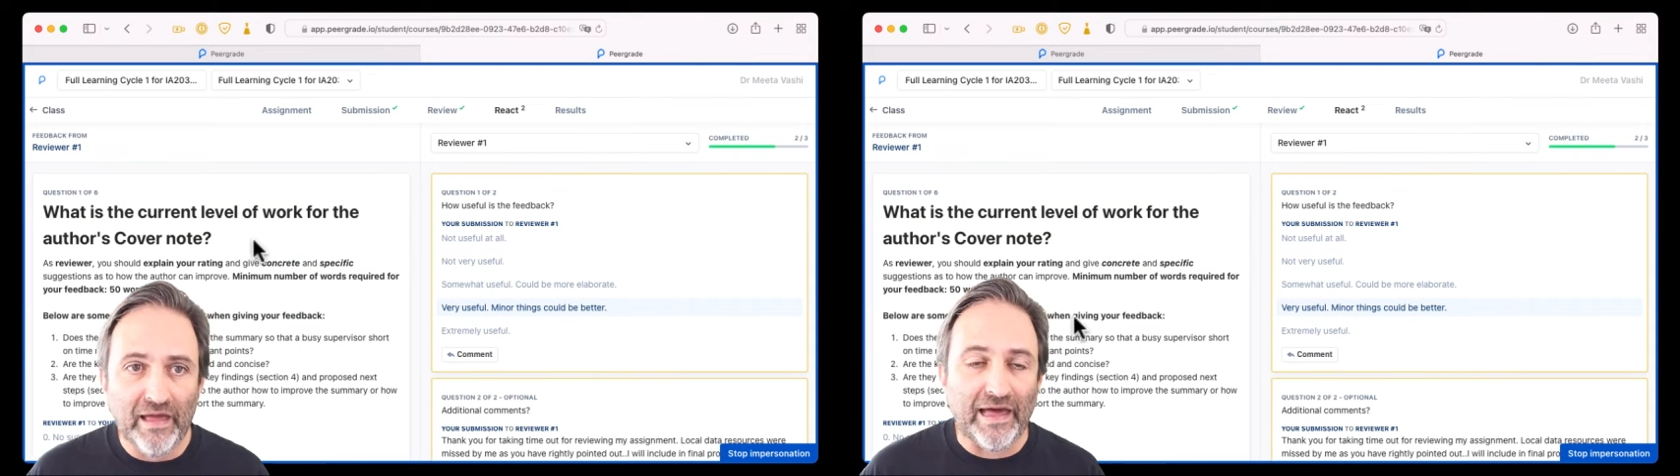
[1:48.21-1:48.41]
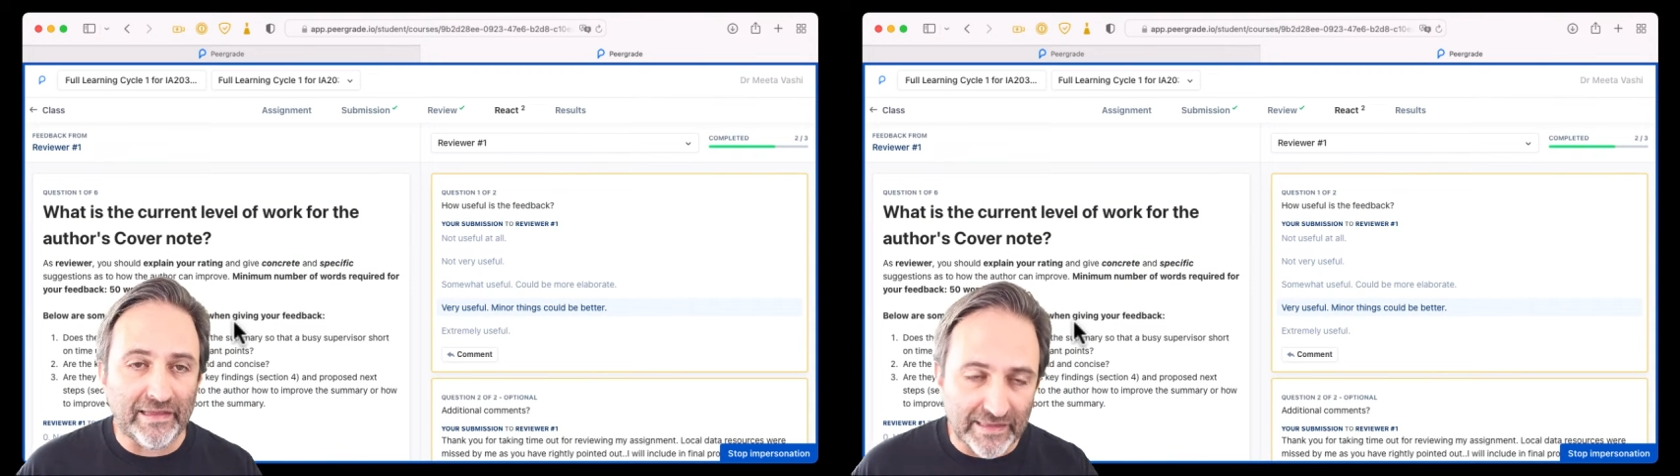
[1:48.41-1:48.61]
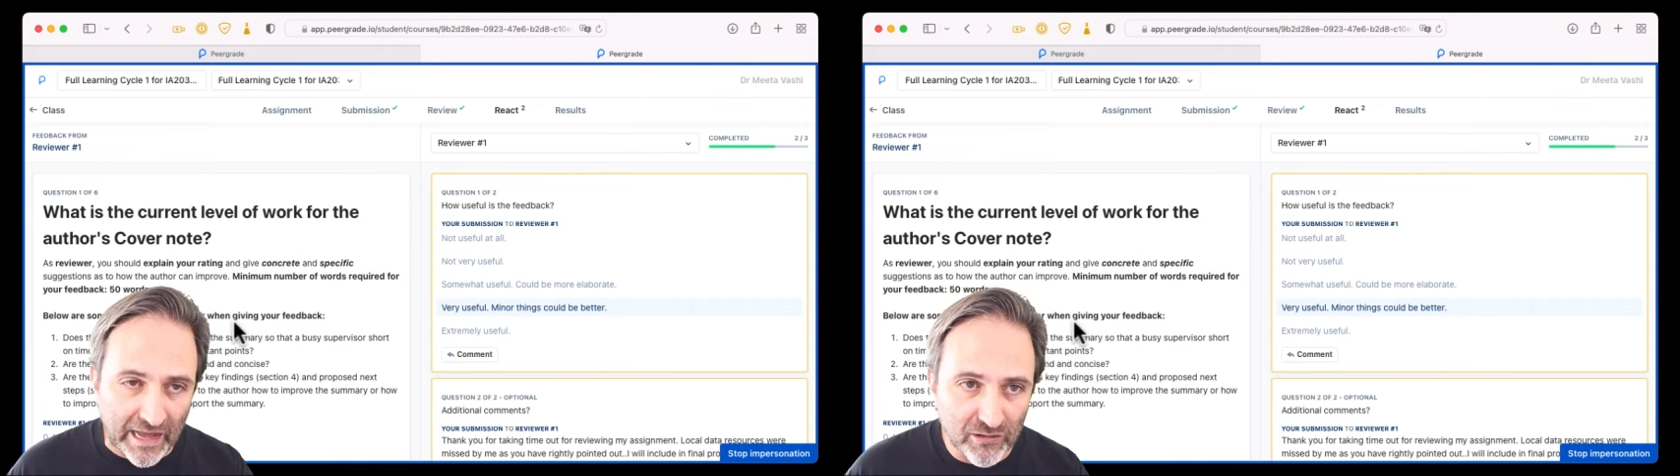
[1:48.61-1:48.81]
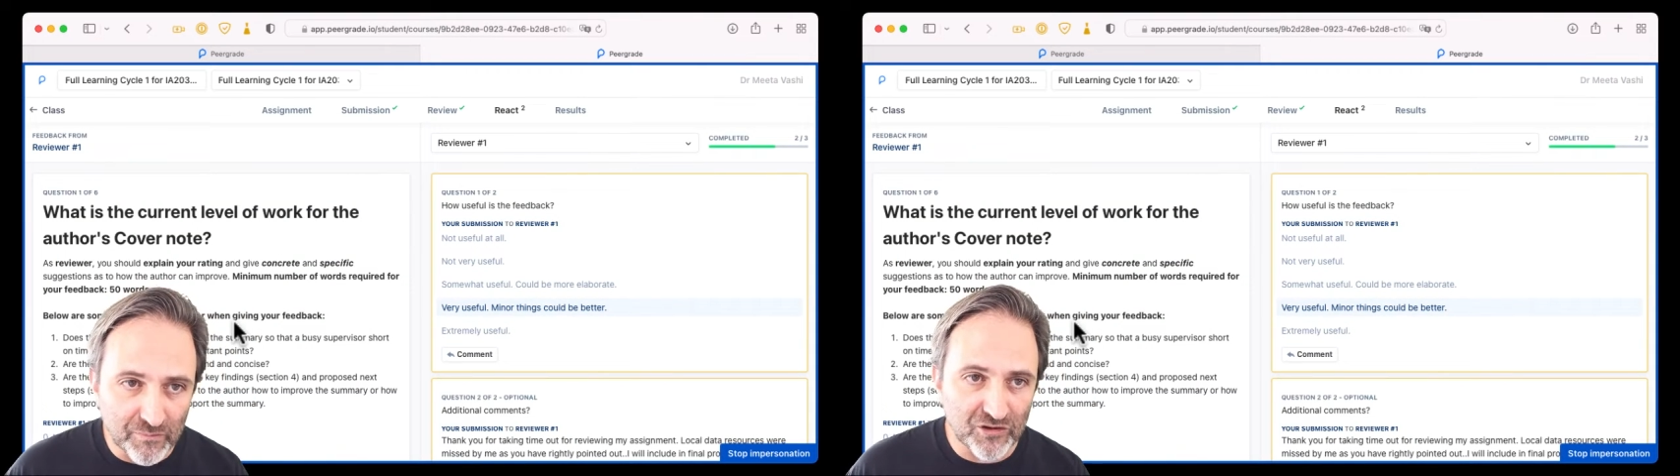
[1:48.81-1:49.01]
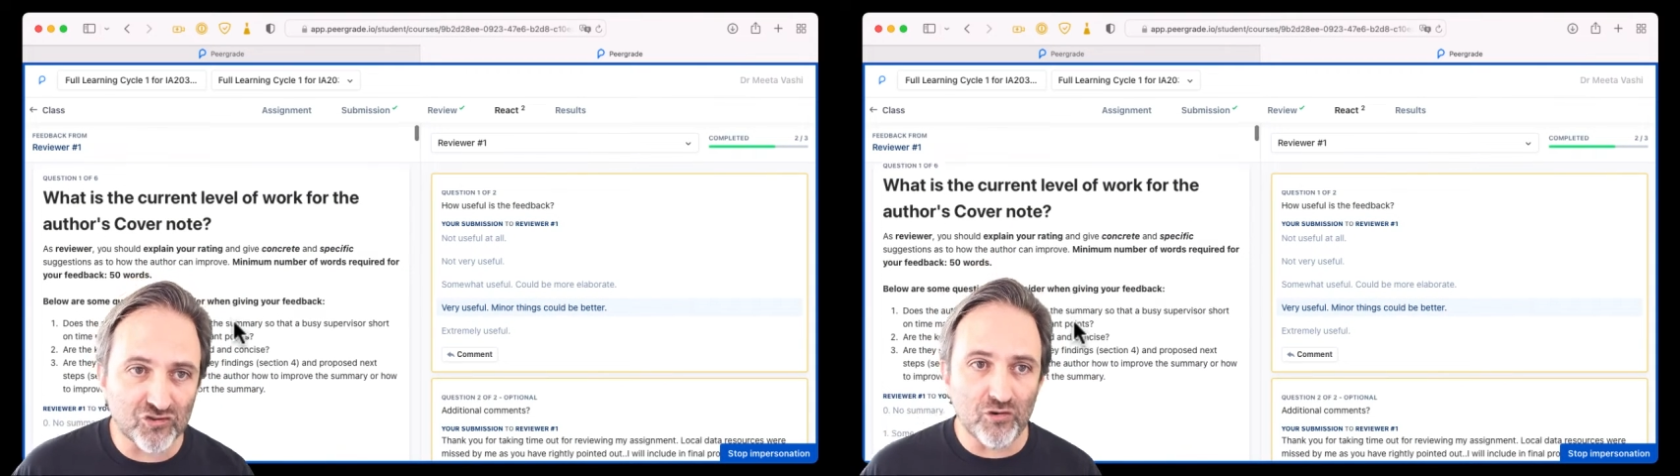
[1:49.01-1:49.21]
And now let me
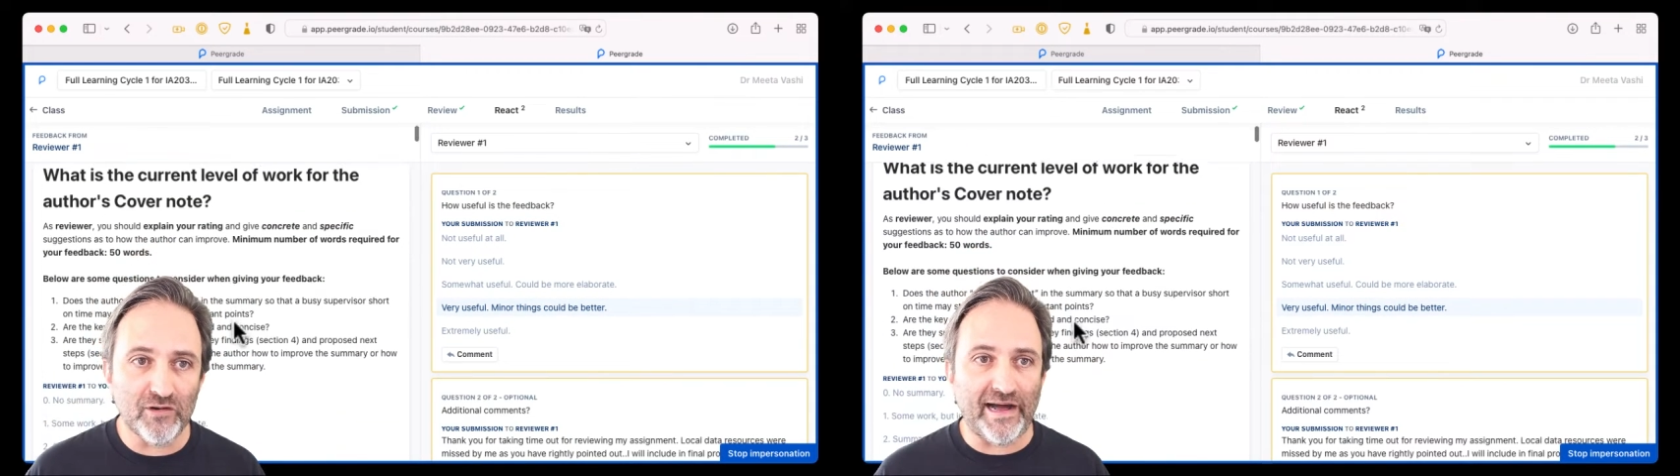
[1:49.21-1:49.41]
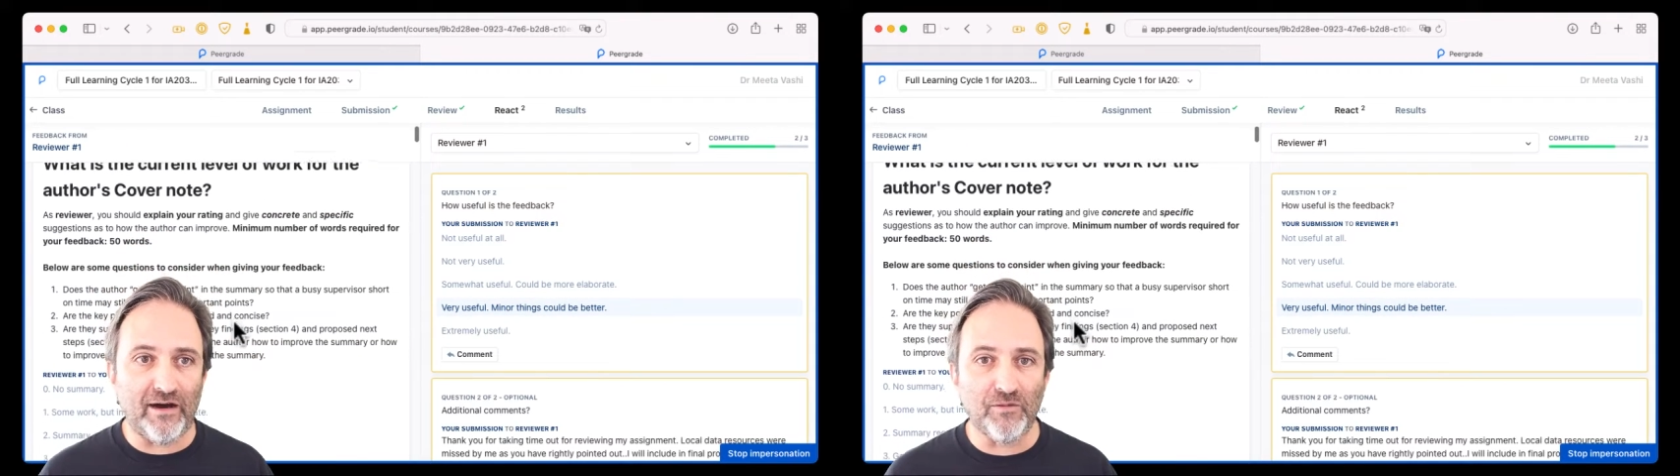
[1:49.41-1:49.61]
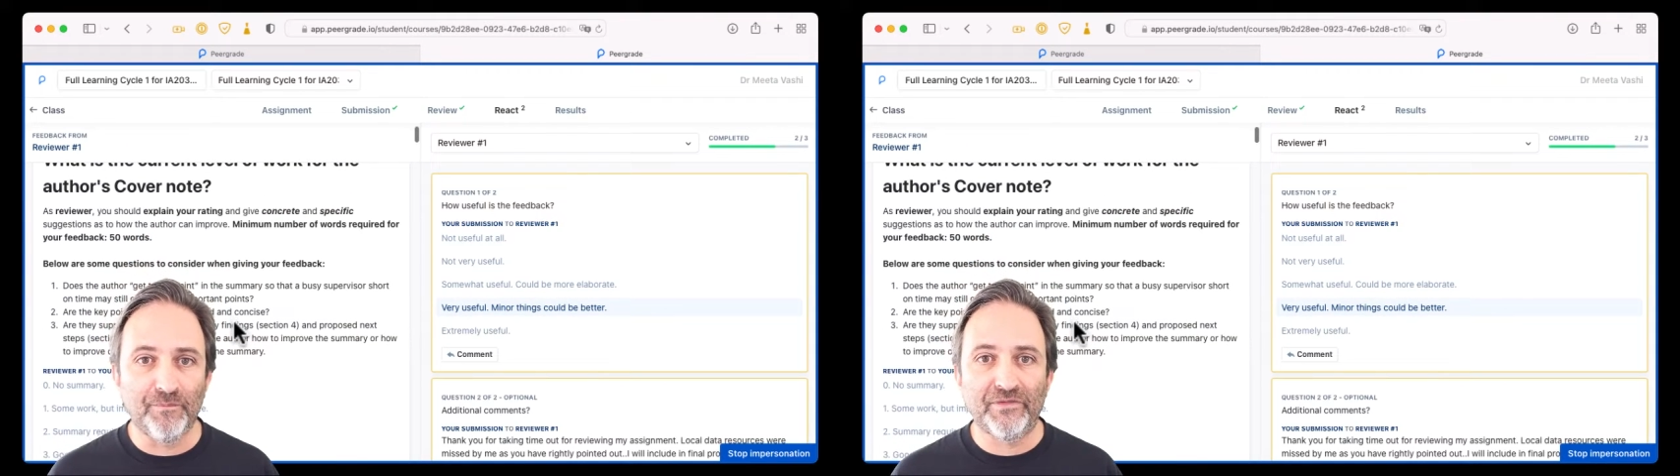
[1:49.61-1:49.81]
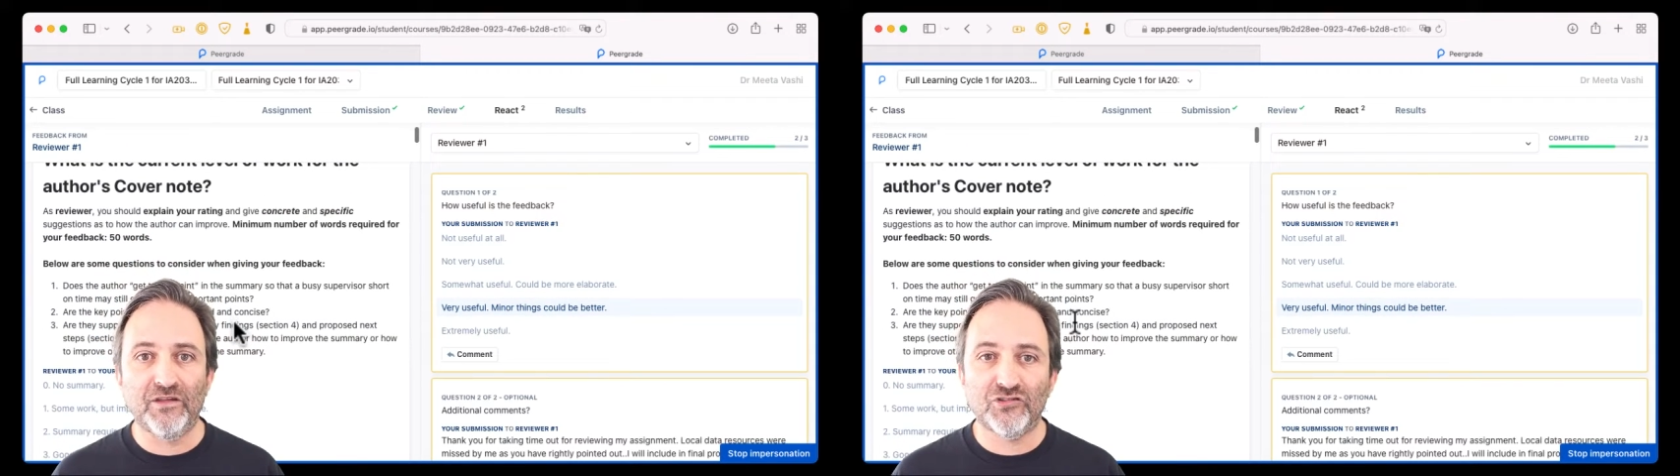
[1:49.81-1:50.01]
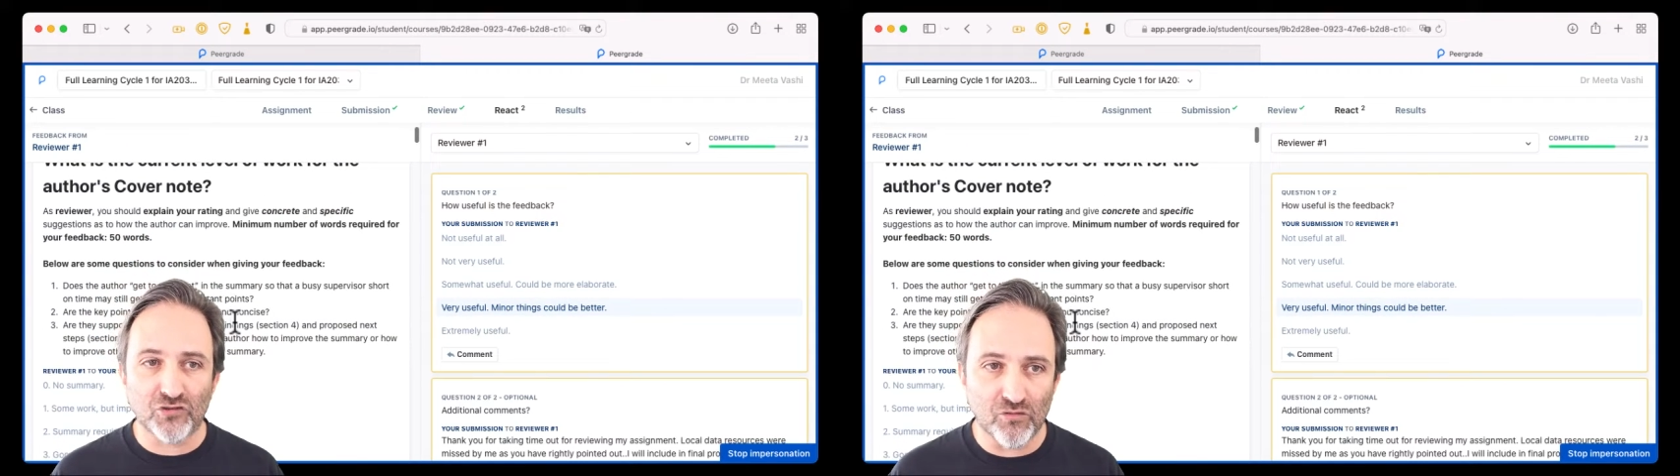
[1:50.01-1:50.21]
show you how.
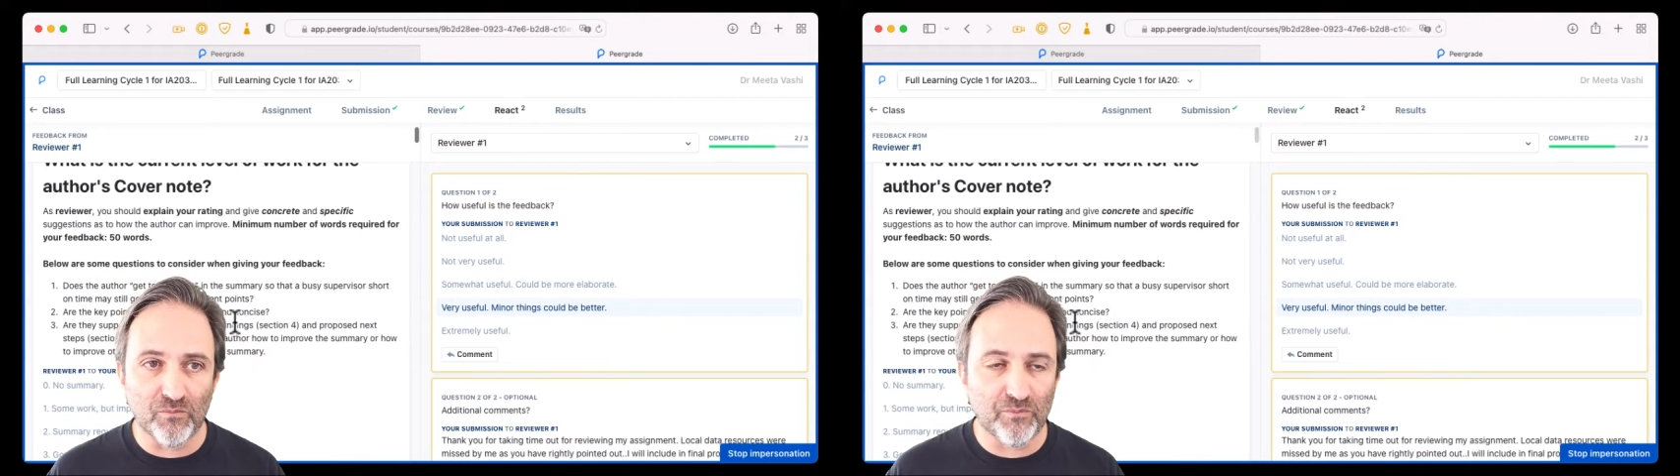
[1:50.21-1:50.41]
So